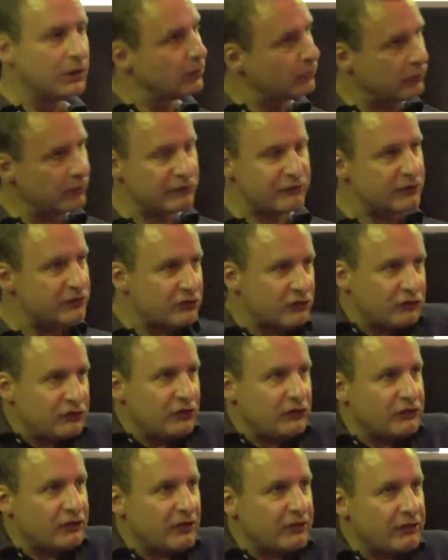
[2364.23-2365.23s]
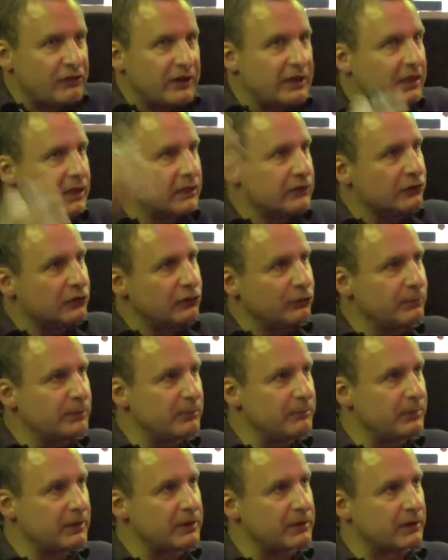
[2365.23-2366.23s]
What if we just use that thinking a little
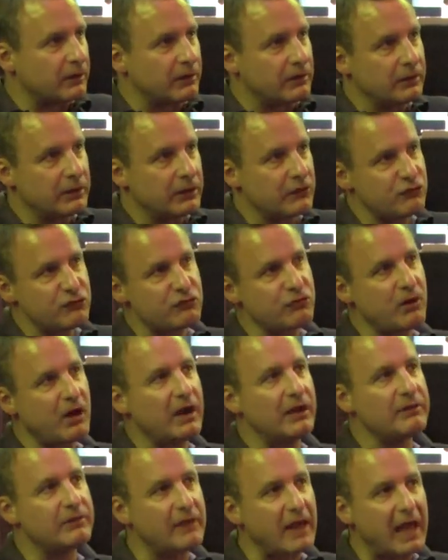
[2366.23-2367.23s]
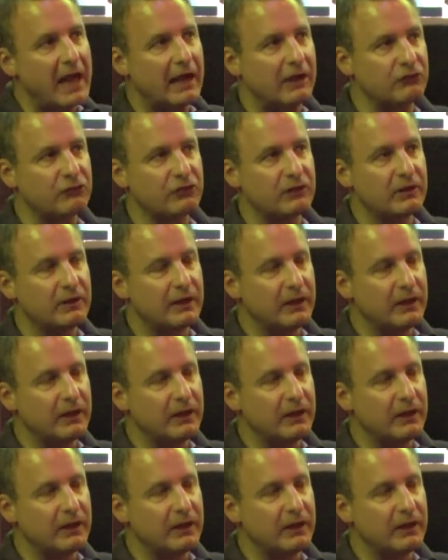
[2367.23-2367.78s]
bit bigger and try that